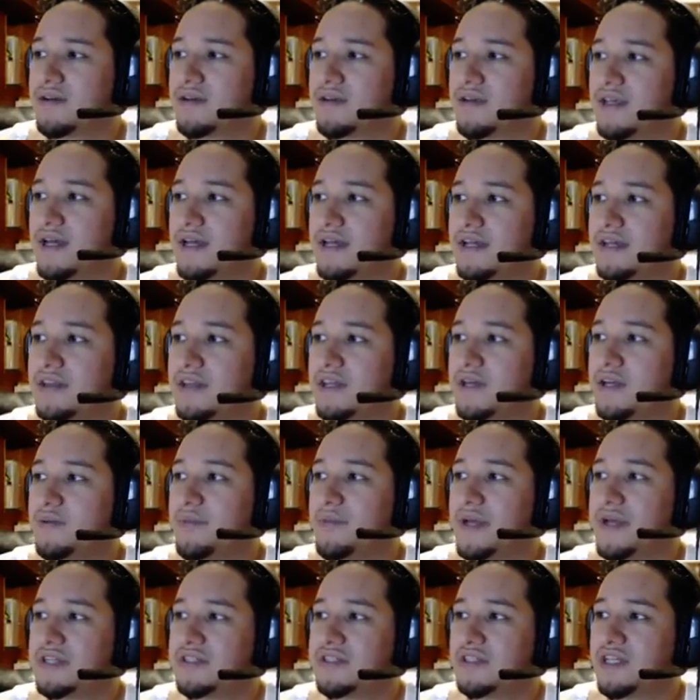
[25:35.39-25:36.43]
yeah, get that
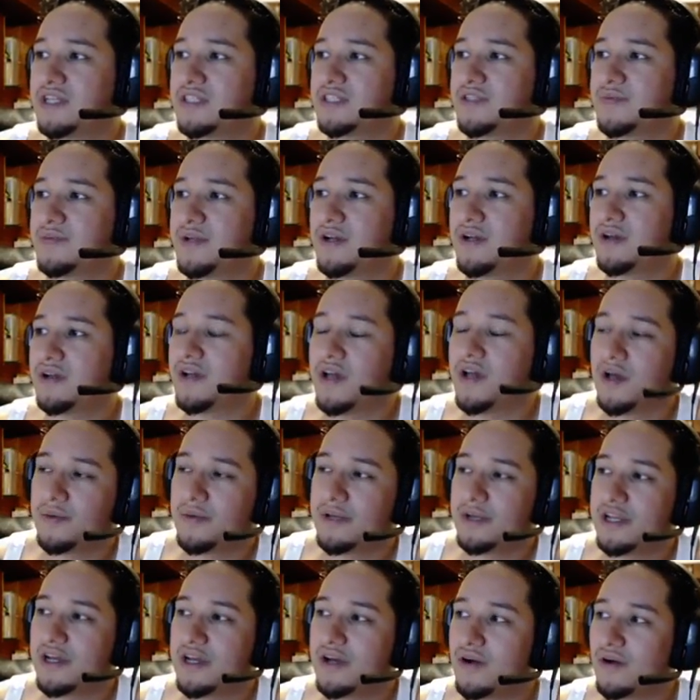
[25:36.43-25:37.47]
Magic Testament on
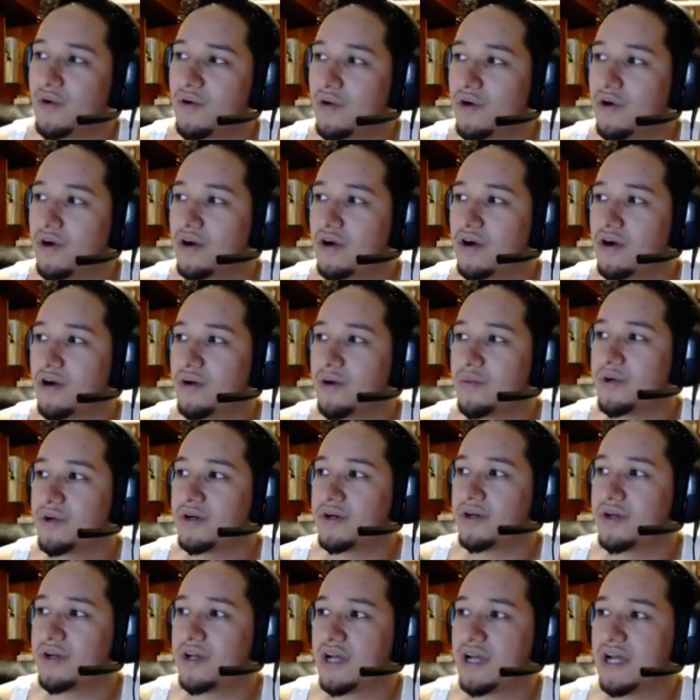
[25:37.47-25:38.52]
helmet or
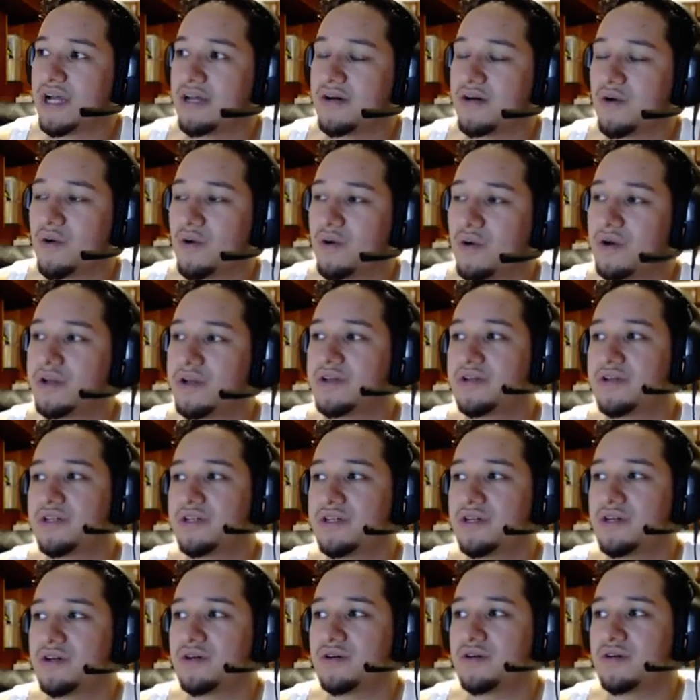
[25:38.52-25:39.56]
armor, or you can
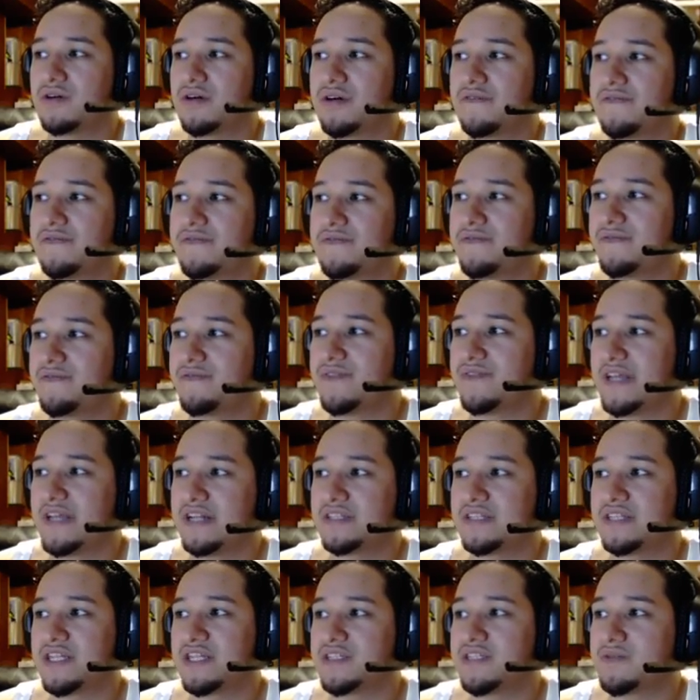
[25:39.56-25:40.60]
go a Fatal
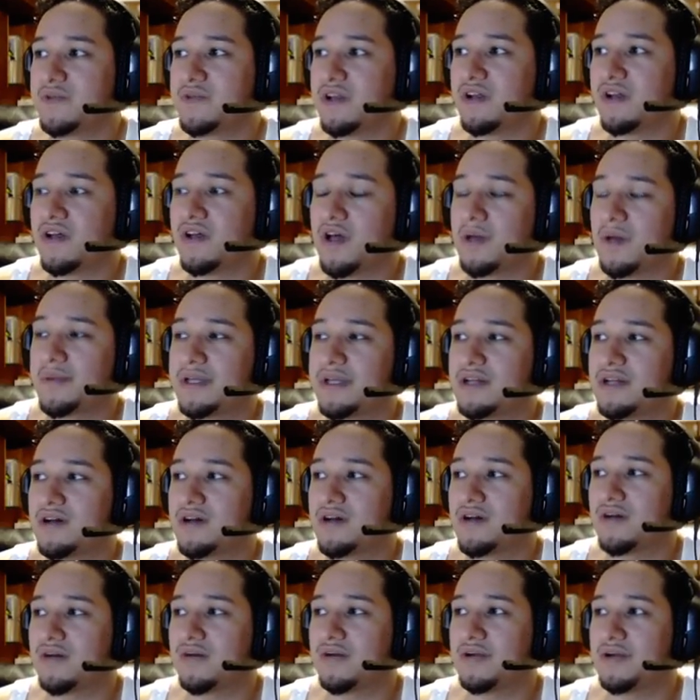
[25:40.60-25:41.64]
Testament on helmet or
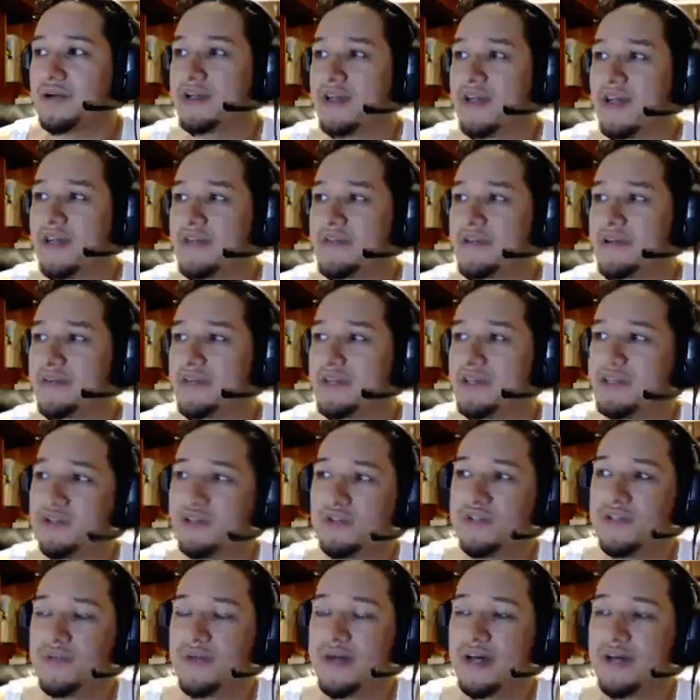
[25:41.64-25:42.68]
armor. If you have a
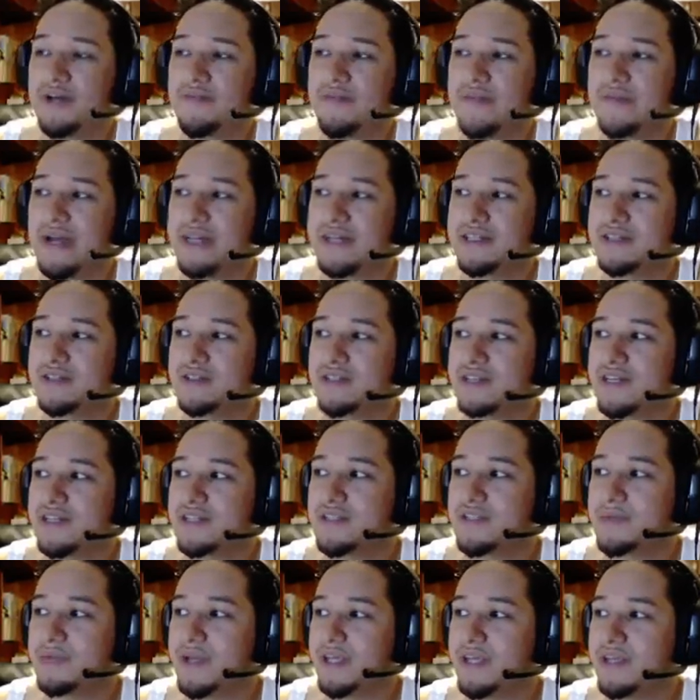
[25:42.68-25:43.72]
huge amount of Magical
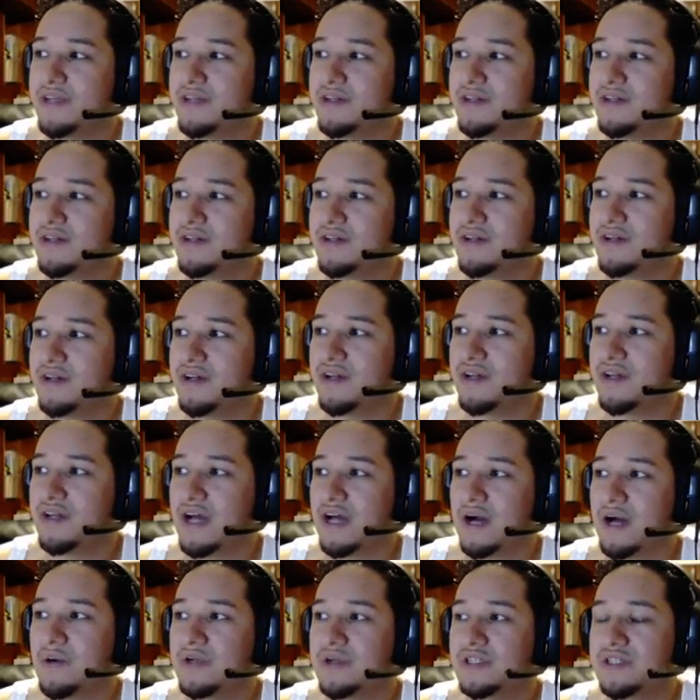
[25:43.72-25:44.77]
Testament here,
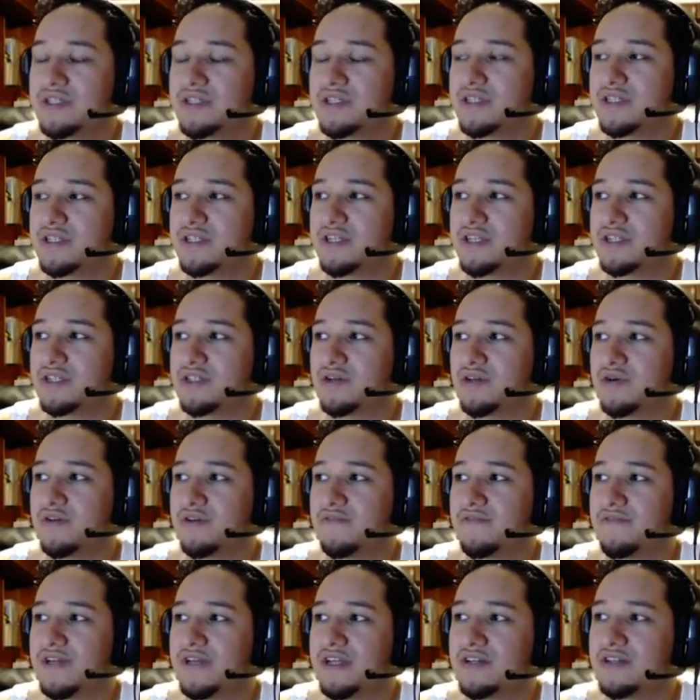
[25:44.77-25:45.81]
I would just suggest going
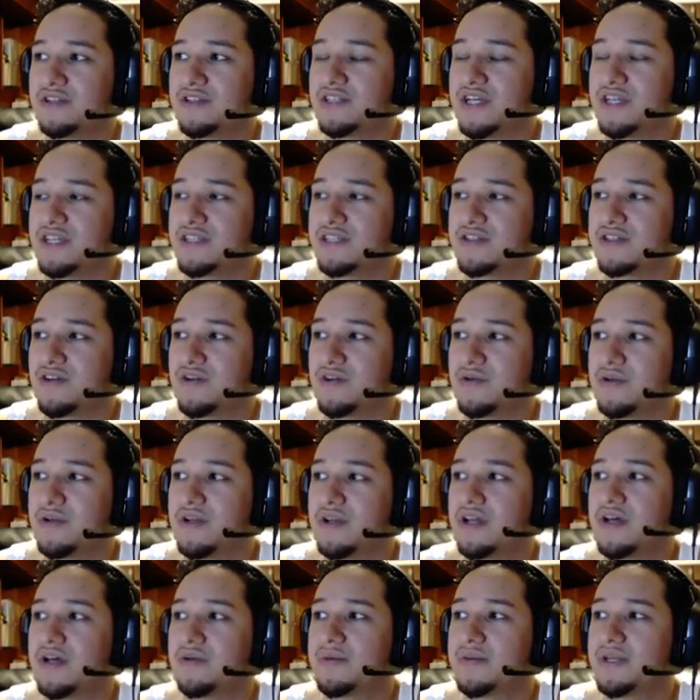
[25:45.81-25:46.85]
Fatal Test on
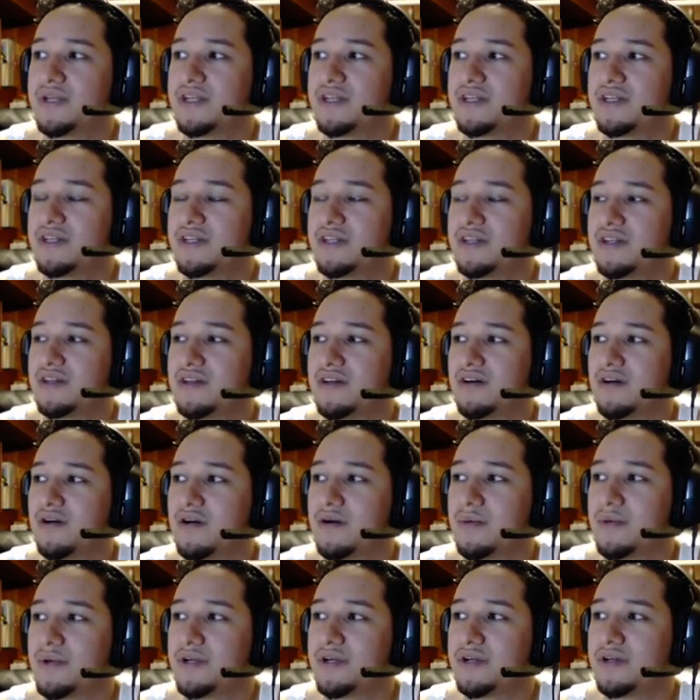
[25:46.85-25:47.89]
helmet and
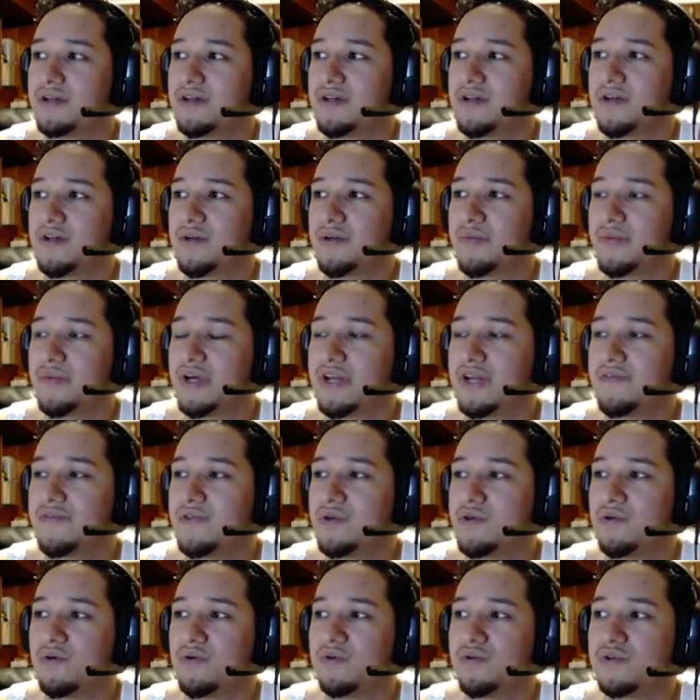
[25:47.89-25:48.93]
armor. But if
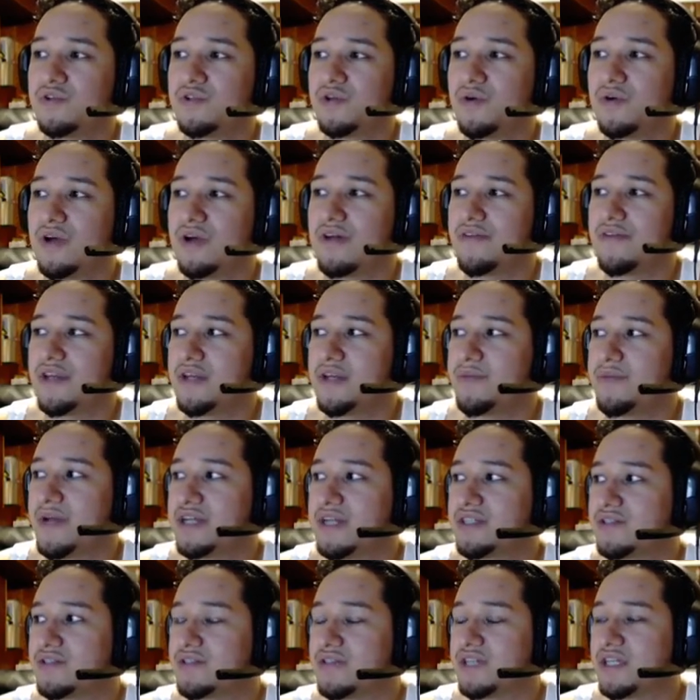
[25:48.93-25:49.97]
you don't have any
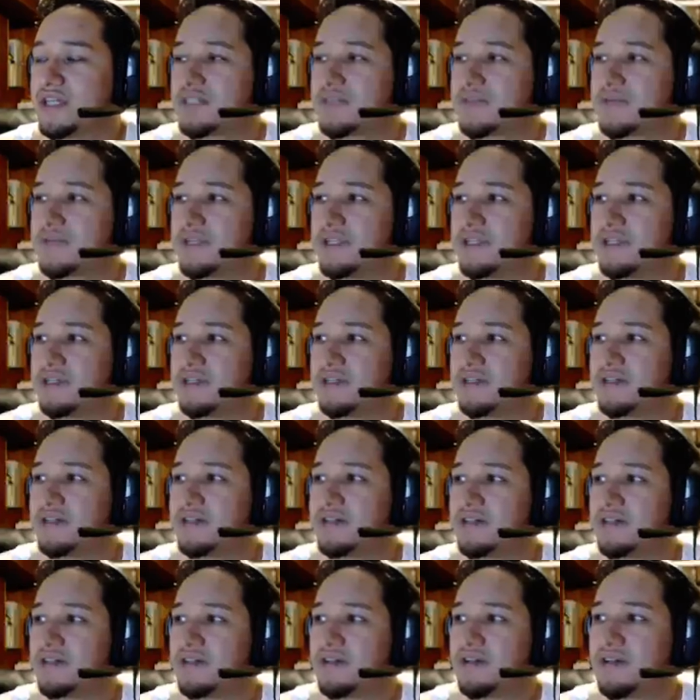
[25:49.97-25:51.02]
Magical Testament here,
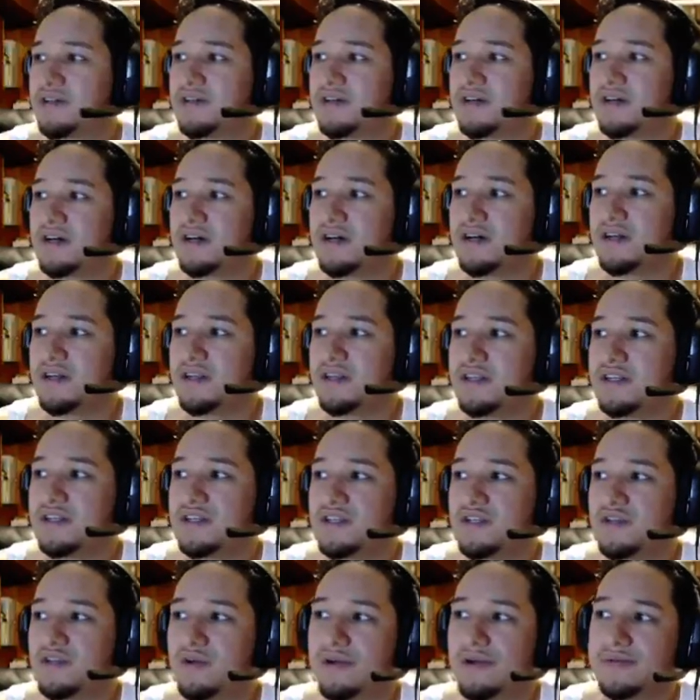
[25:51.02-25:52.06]
then
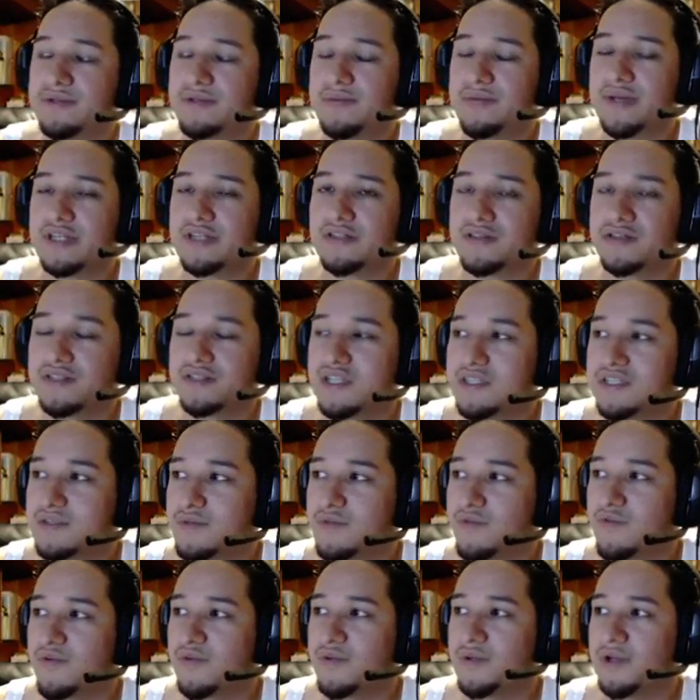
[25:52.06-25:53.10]
just grab some Magical
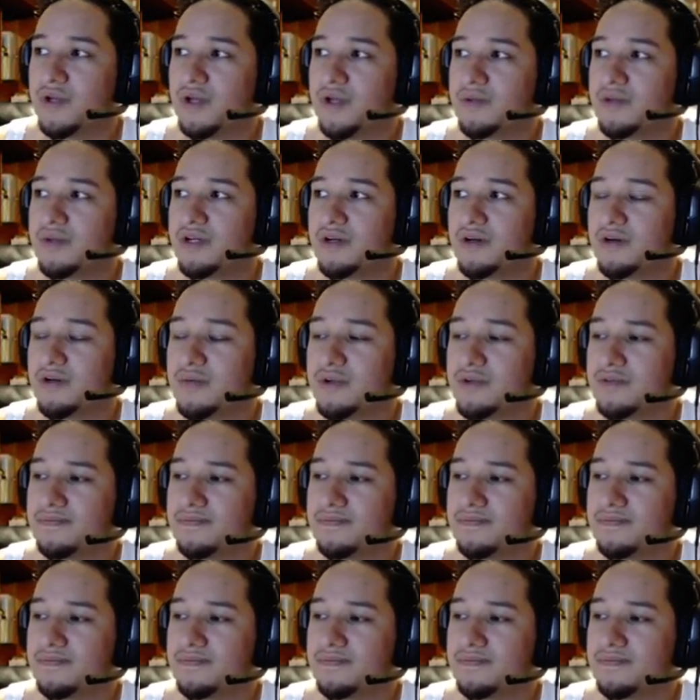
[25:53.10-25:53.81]
Testament from your helmet armor.